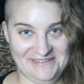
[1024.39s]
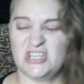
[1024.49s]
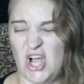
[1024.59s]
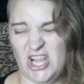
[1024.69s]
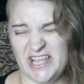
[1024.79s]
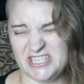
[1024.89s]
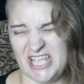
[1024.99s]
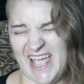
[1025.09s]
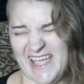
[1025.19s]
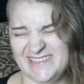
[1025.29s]
College
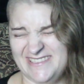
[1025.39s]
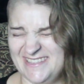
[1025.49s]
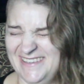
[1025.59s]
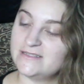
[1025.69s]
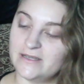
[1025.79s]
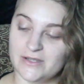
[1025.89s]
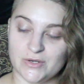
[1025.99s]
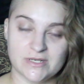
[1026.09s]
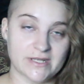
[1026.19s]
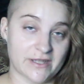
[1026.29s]
kids. Tucker
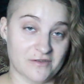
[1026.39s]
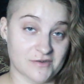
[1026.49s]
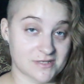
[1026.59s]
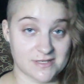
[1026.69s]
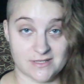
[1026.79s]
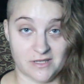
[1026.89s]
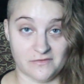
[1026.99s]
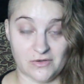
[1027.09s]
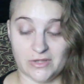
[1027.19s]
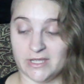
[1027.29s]
and Dale vs.
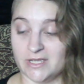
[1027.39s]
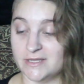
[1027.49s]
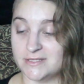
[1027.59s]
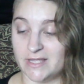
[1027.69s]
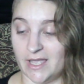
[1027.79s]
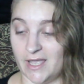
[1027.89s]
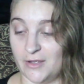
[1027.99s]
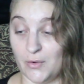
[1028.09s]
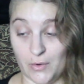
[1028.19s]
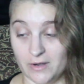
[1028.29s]
Evil is a
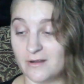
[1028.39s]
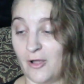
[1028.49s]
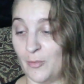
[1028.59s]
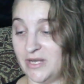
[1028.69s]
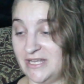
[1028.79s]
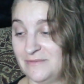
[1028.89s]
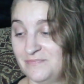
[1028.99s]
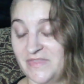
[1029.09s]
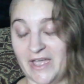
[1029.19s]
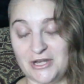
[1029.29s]
horror comedy
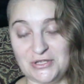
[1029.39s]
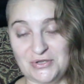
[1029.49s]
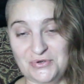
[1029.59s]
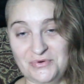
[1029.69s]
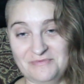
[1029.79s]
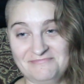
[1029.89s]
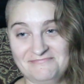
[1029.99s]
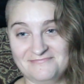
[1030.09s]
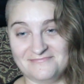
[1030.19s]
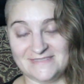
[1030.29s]
that you
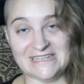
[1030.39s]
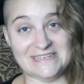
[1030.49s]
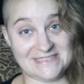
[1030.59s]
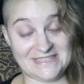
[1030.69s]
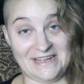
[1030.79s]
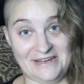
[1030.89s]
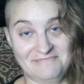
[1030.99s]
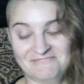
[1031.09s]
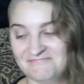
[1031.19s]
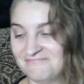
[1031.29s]
need to see.
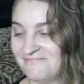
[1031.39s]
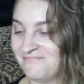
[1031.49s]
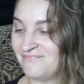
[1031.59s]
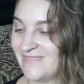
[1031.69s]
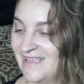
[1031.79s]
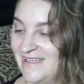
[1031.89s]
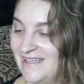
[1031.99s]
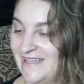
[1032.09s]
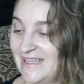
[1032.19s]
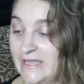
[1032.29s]

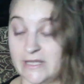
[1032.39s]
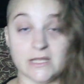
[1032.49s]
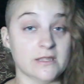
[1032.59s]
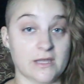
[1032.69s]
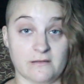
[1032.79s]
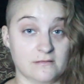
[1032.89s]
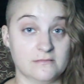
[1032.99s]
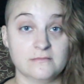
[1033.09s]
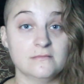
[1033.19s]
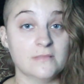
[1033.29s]
Anything
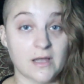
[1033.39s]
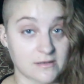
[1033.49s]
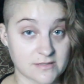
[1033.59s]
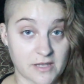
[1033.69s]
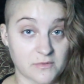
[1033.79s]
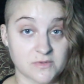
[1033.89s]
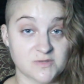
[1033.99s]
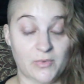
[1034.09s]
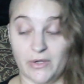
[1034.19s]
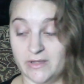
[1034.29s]
I say will
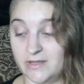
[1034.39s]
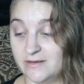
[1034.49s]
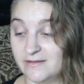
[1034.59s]
spoil it.